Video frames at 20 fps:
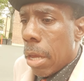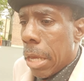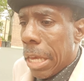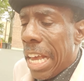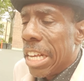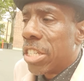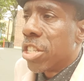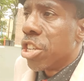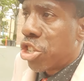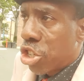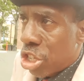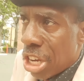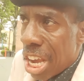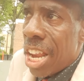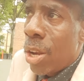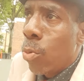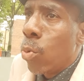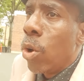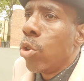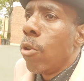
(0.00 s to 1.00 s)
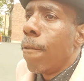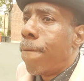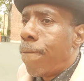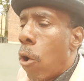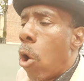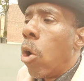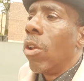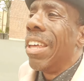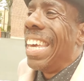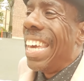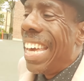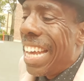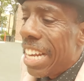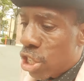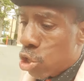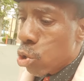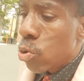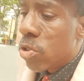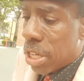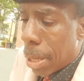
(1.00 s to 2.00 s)
It's a sin when you fall
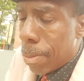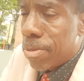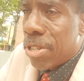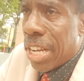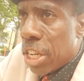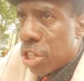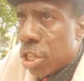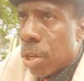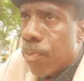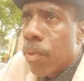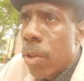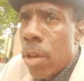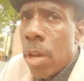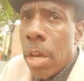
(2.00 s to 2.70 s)
into temptation.